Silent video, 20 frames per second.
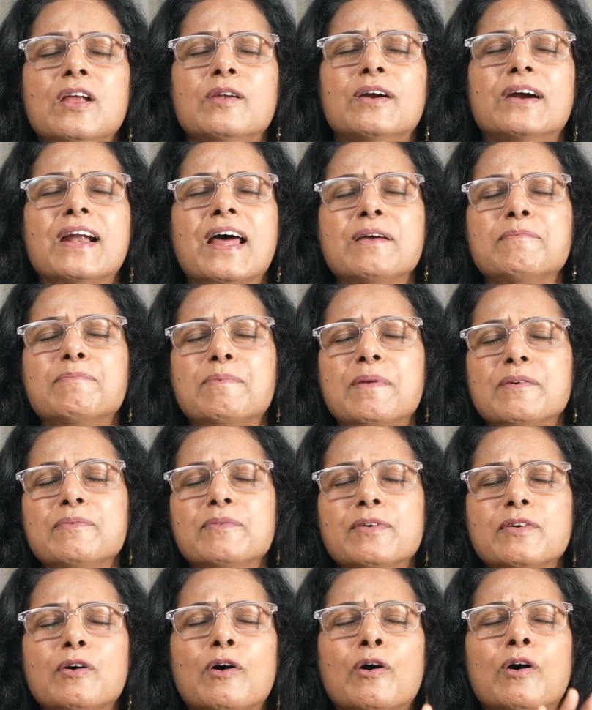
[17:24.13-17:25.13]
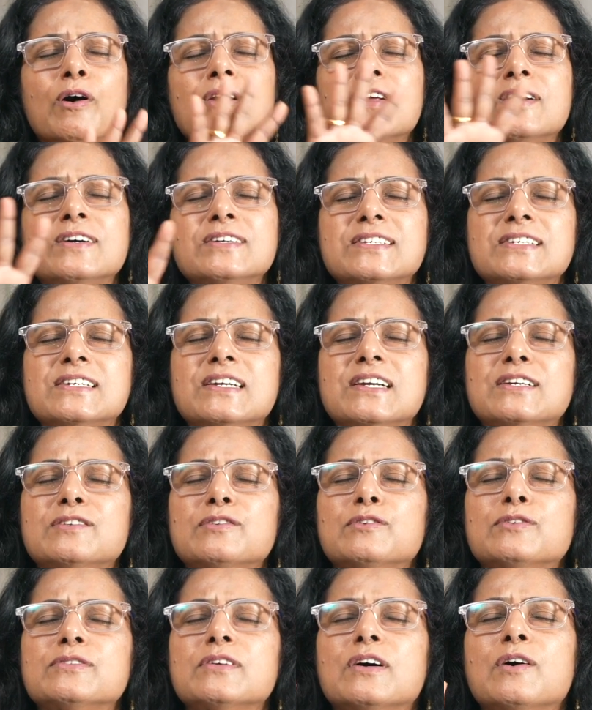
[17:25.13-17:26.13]
Lord, I pray for all your children,
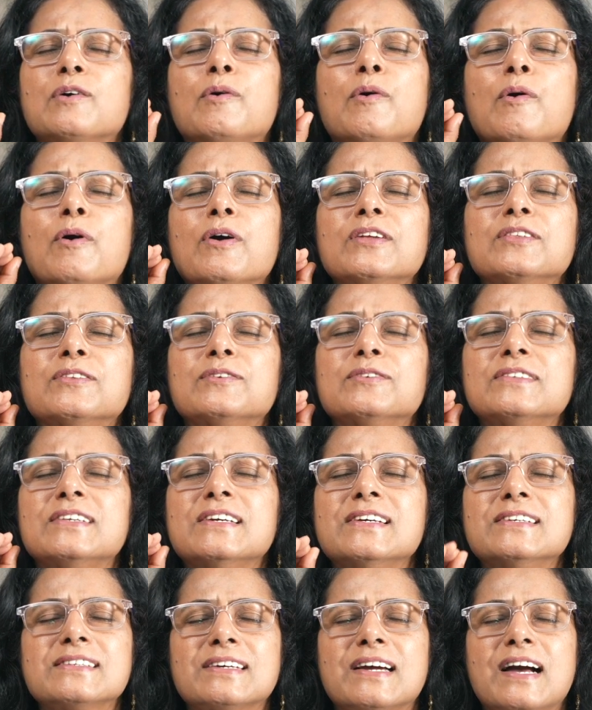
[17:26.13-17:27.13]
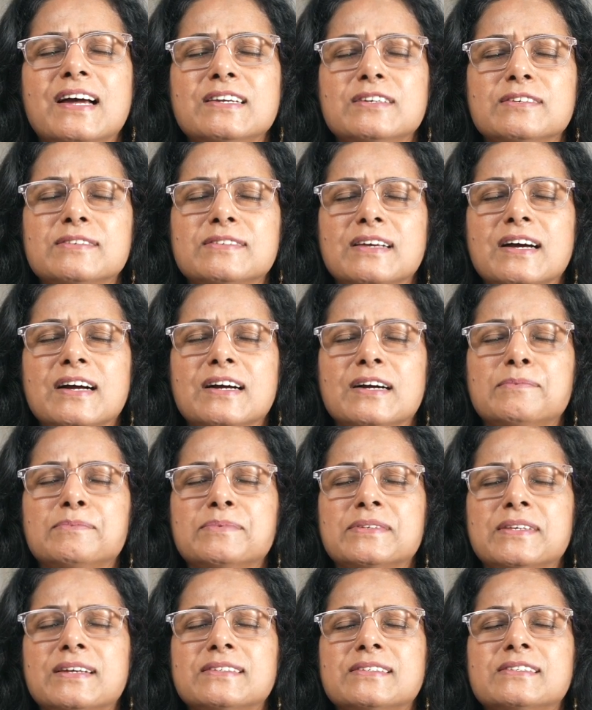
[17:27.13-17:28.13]
those who are going through these kind of
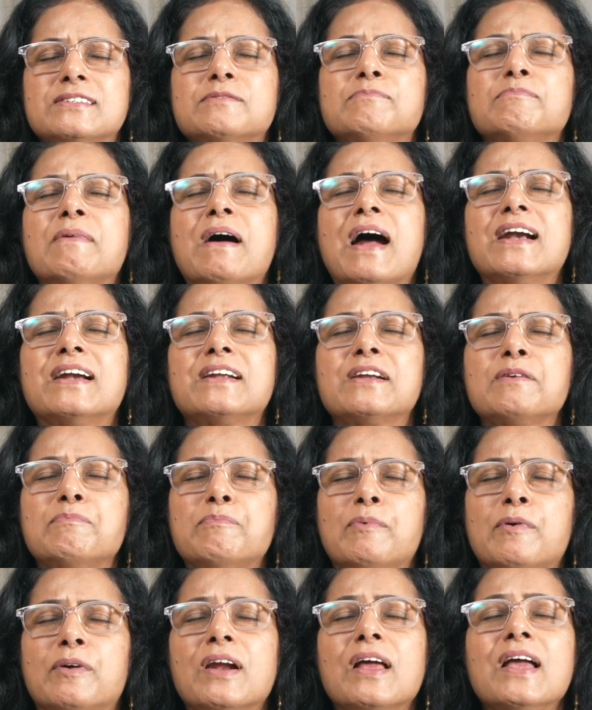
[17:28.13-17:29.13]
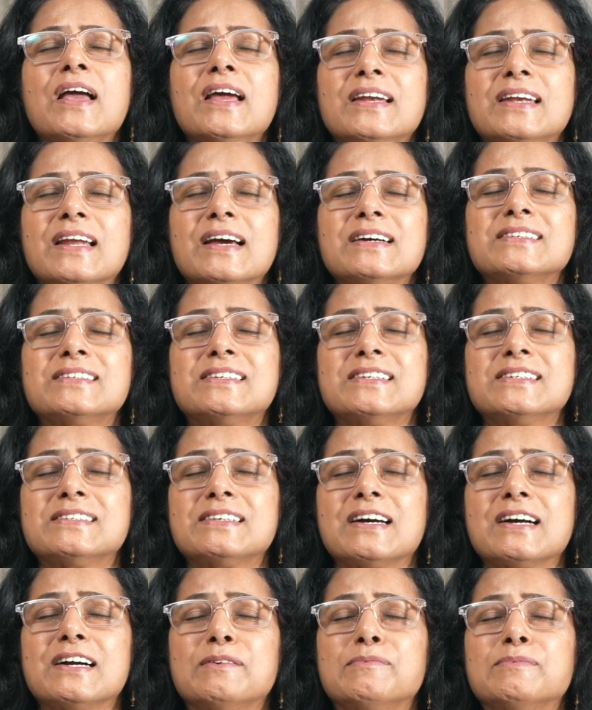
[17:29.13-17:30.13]
circumstances, bad report, negative
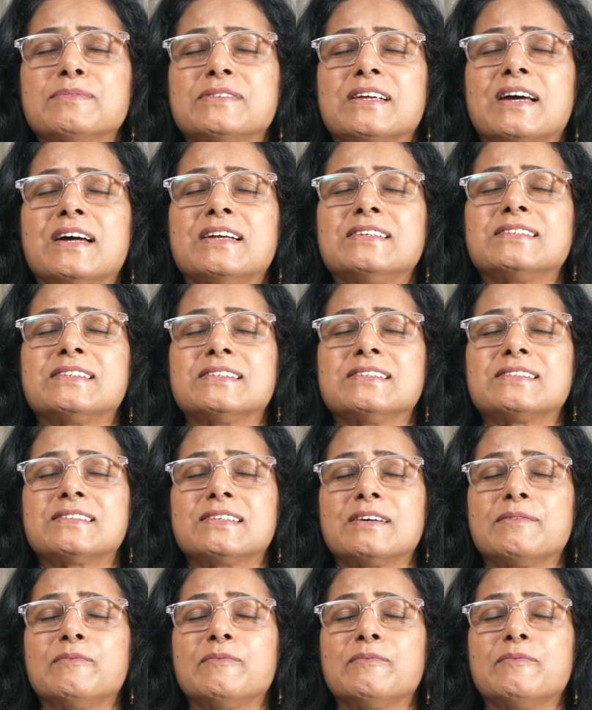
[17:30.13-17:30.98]
circumstances,